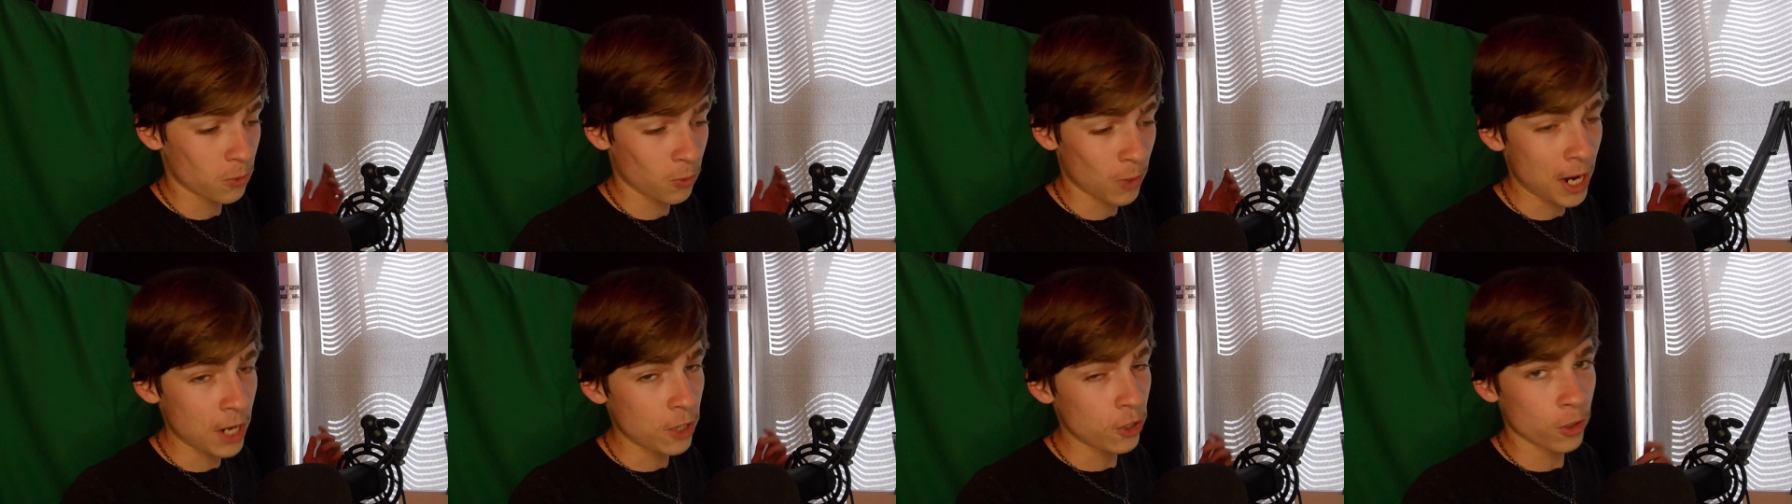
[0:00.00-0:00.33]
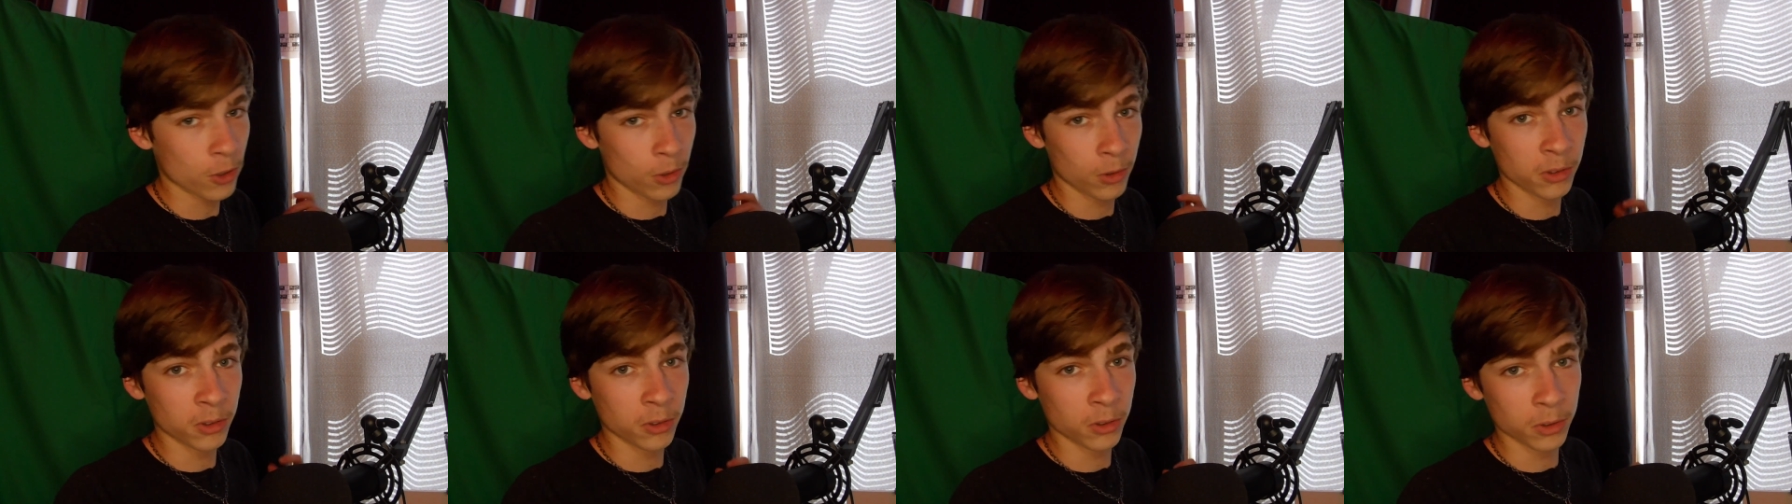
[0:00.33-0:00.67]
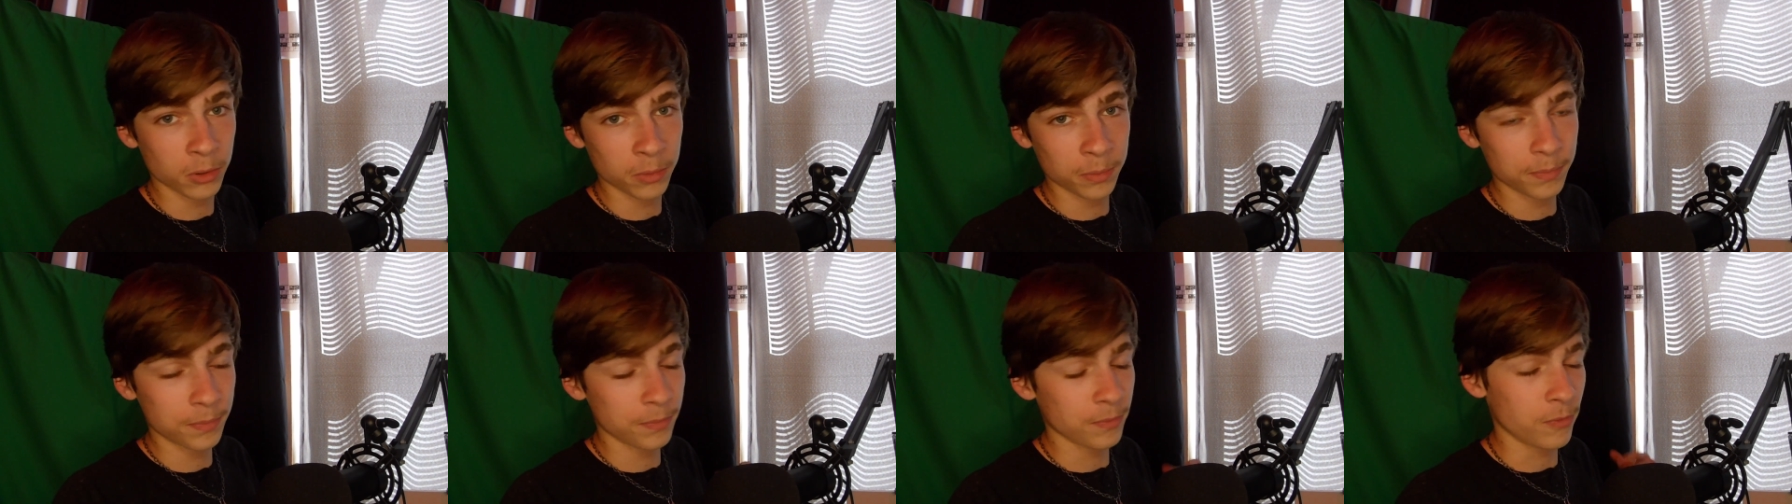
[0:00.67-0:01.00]

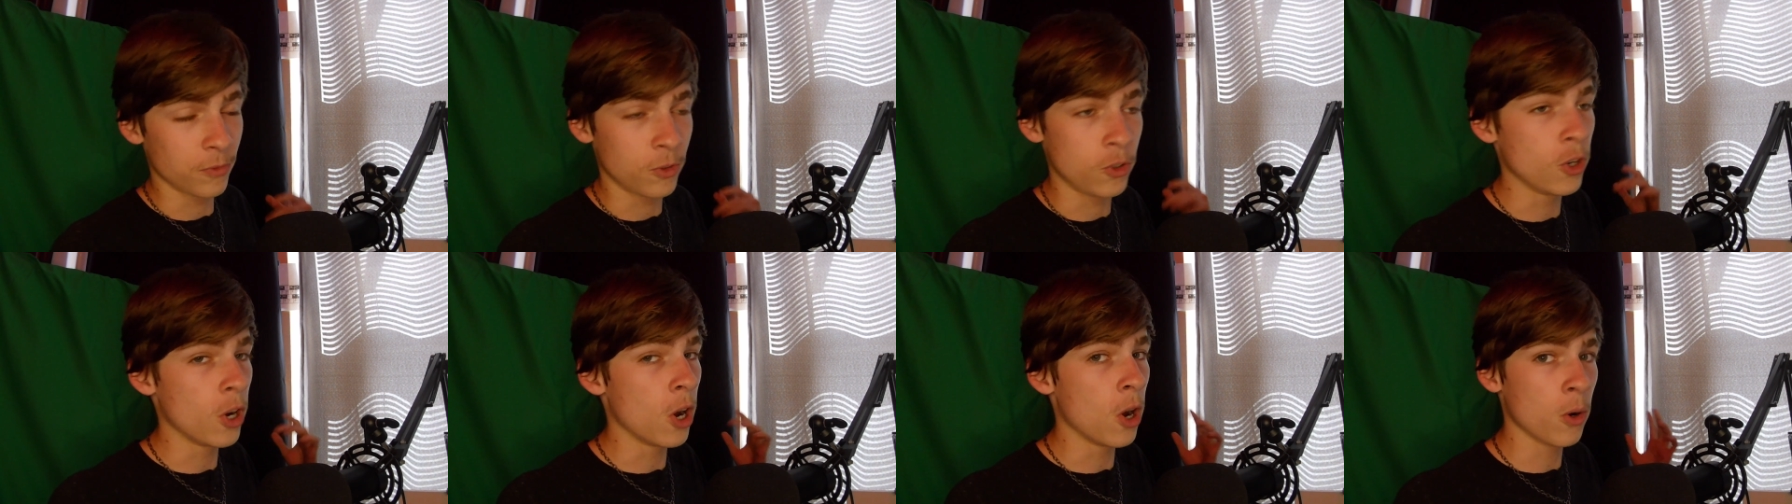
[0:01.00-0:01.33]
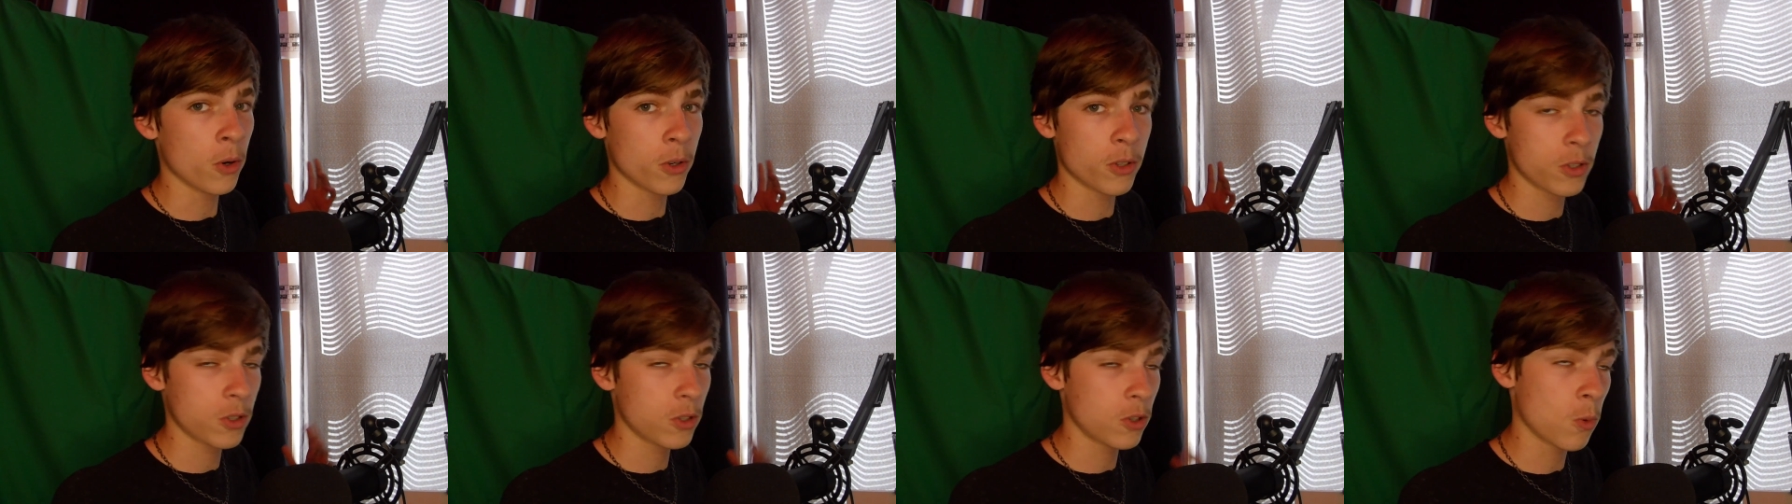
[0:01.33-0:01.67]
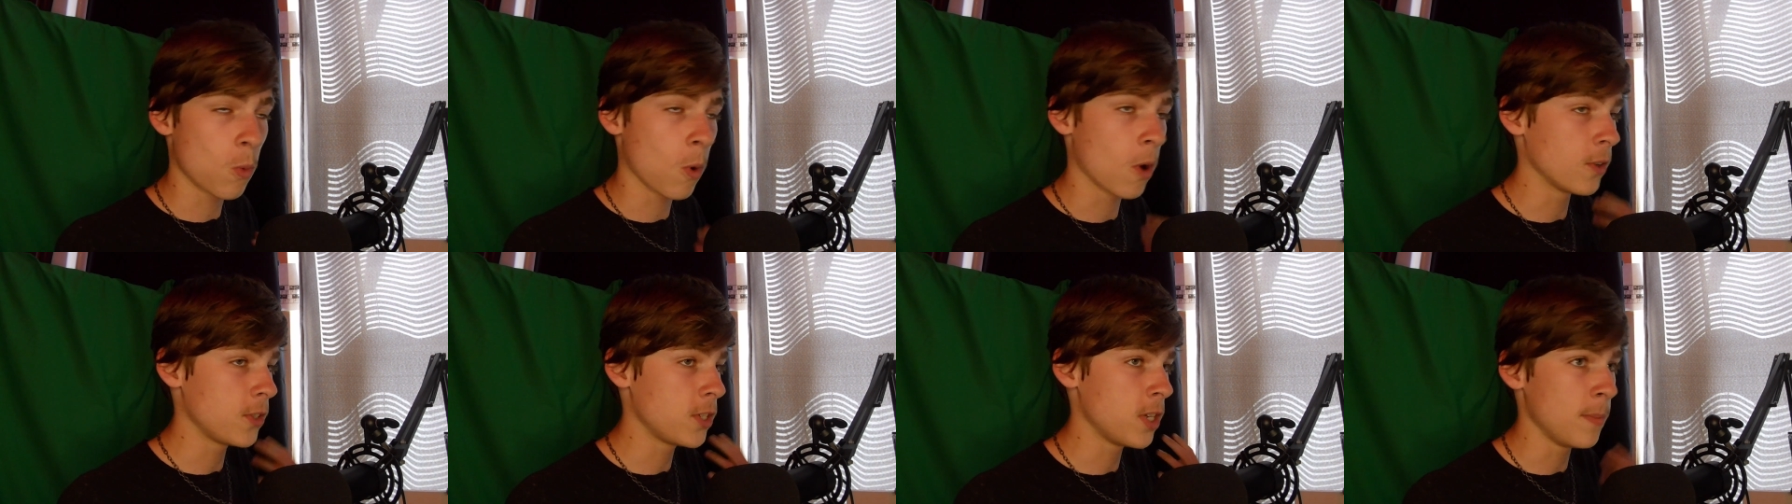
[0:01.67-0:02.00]
racial jokes
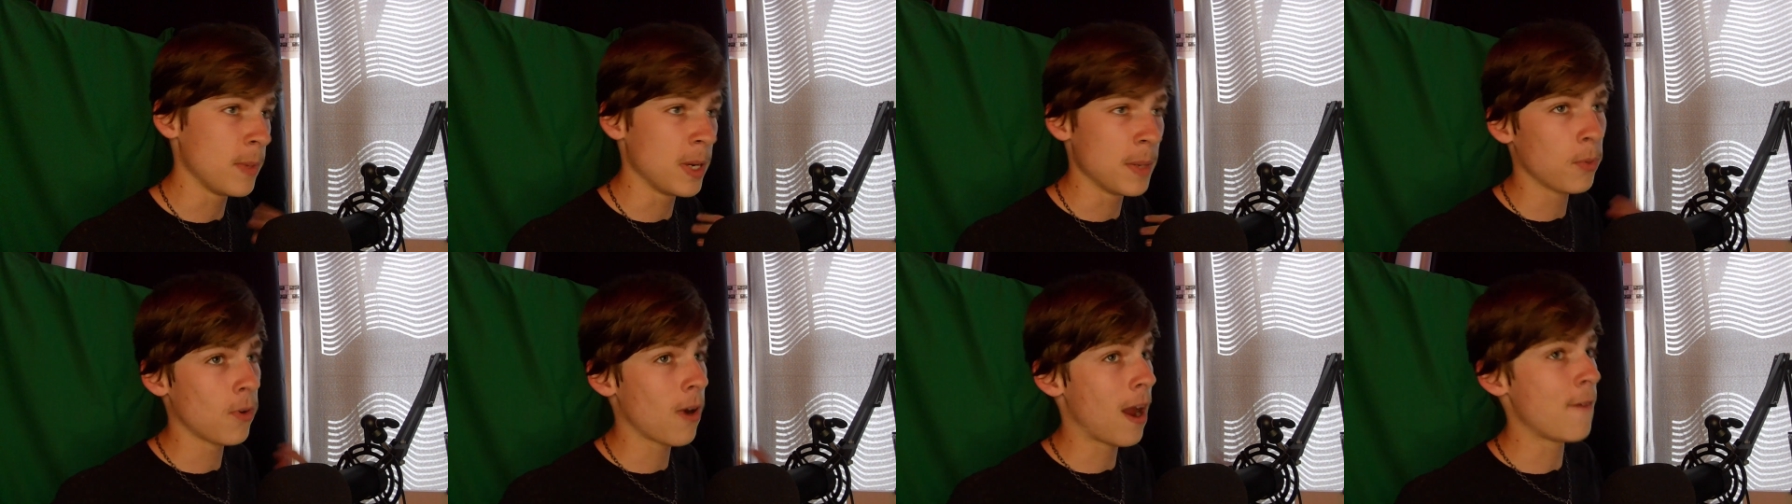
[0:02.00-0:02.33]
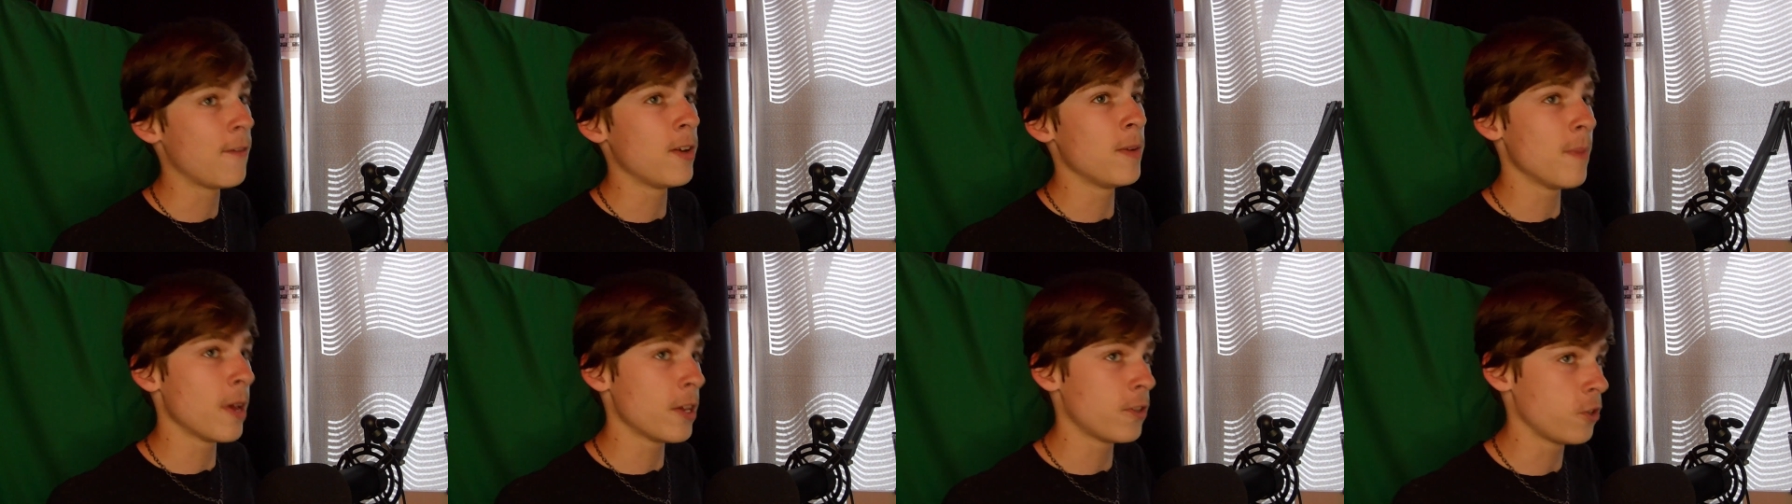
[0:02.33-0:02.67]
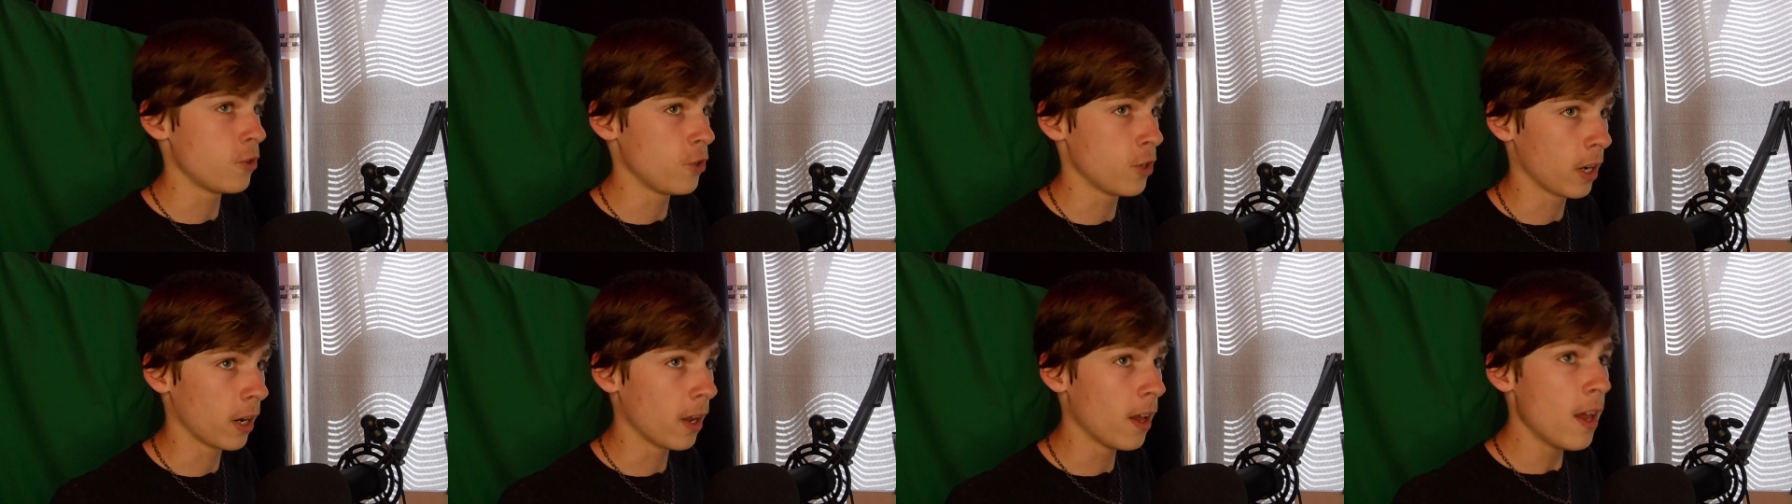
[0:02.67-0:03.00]
towards him in private
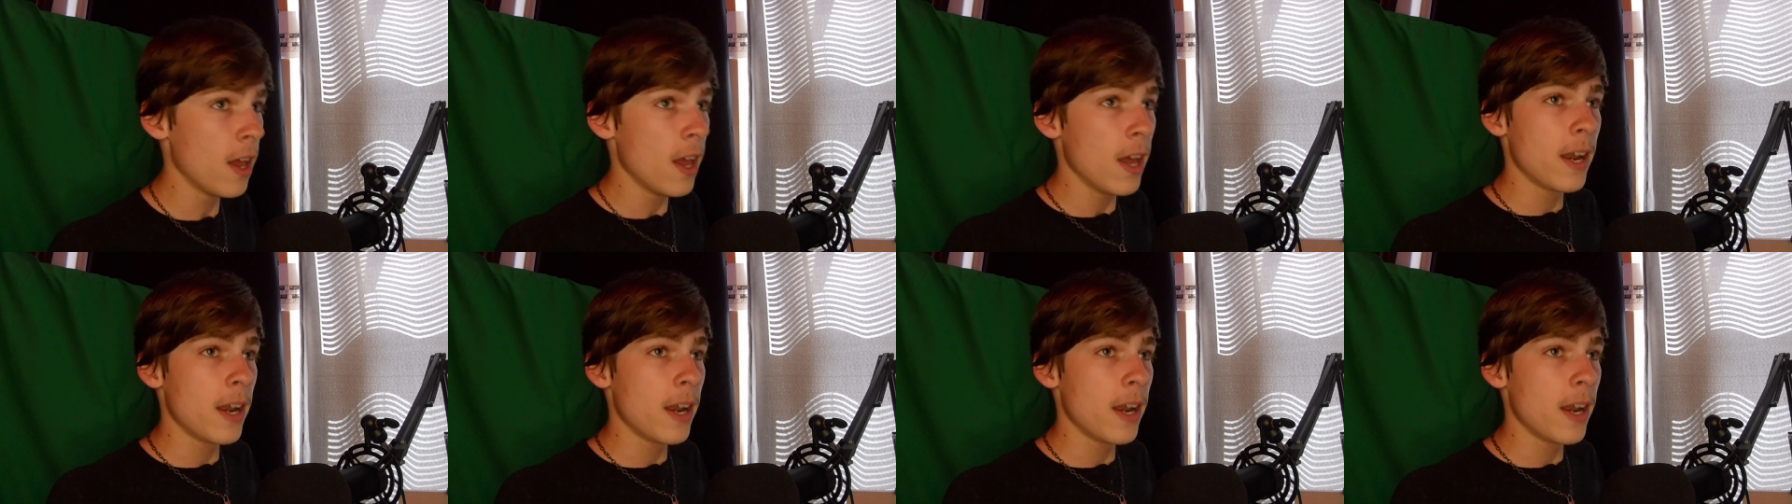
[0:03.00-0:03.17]
messaging.